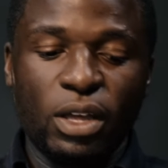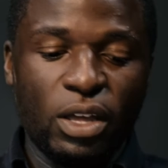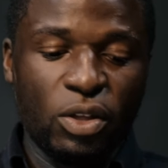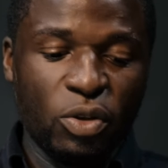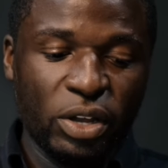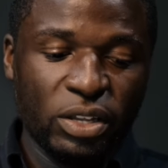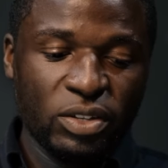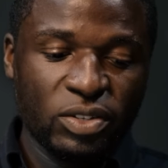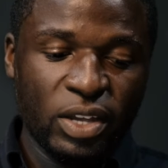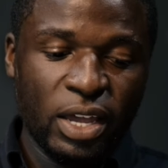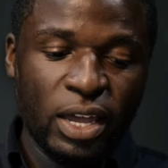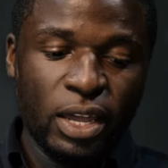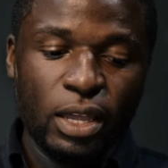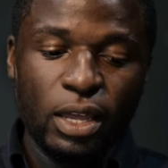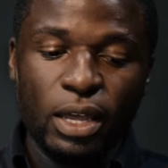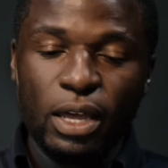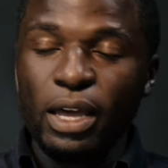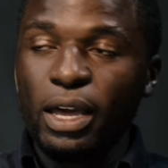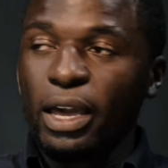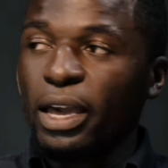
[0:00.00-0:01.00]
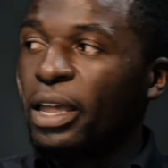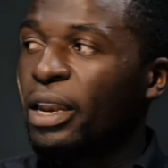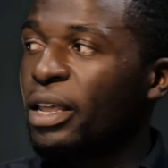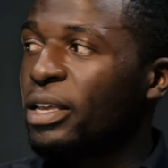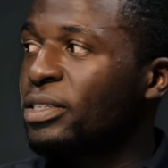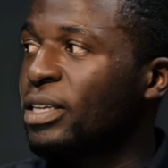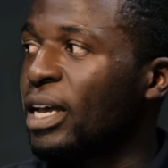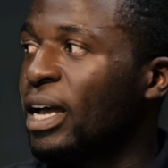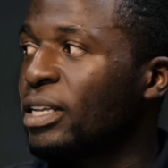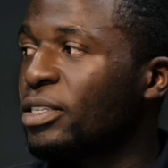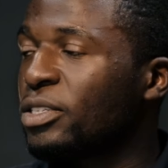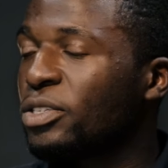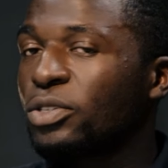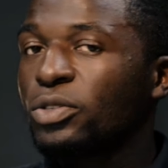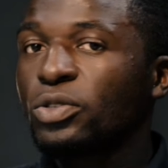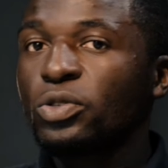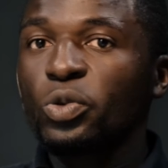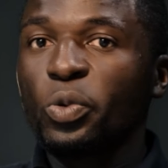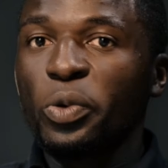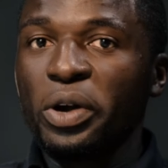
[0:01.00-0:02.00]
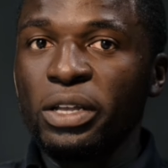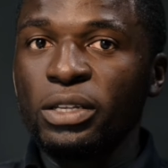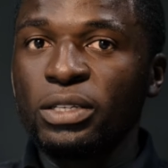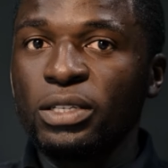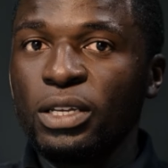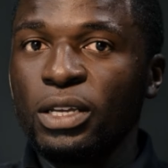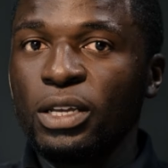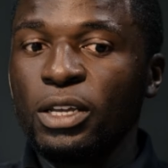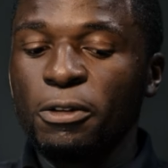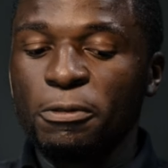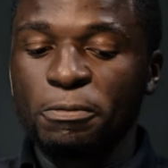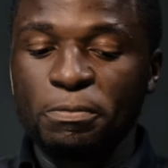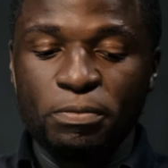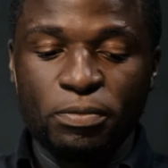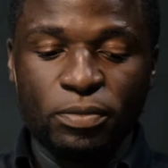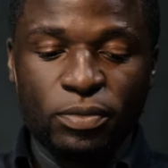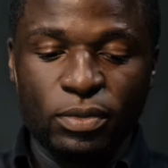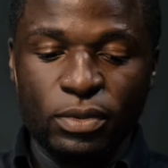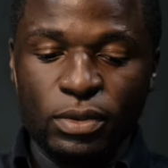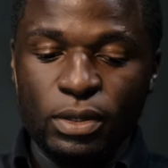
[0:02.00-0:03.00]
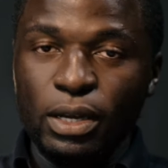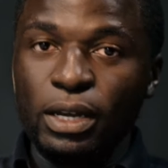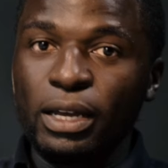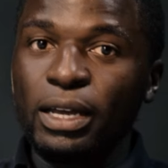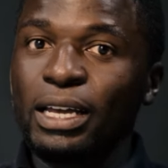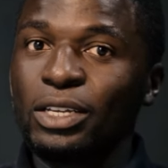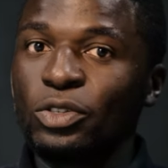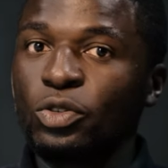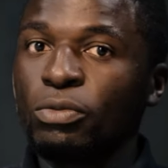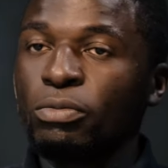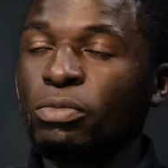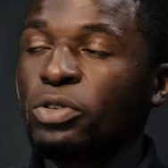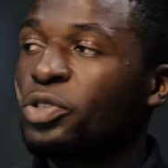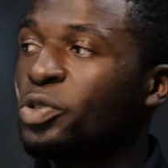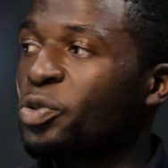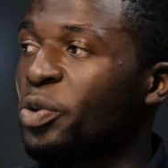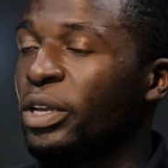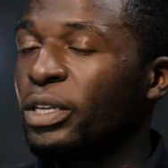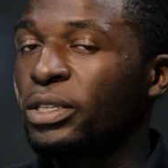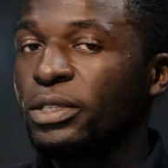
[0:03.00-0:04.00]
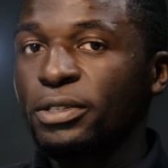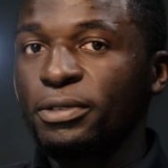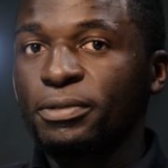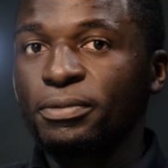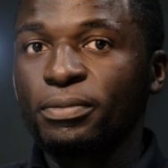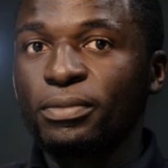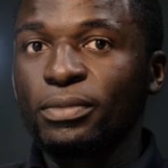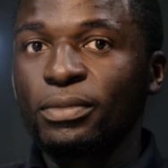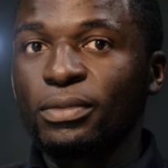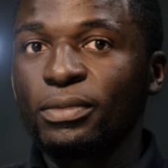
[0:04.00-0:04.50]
You can say it is at 20 Gazumbu Street.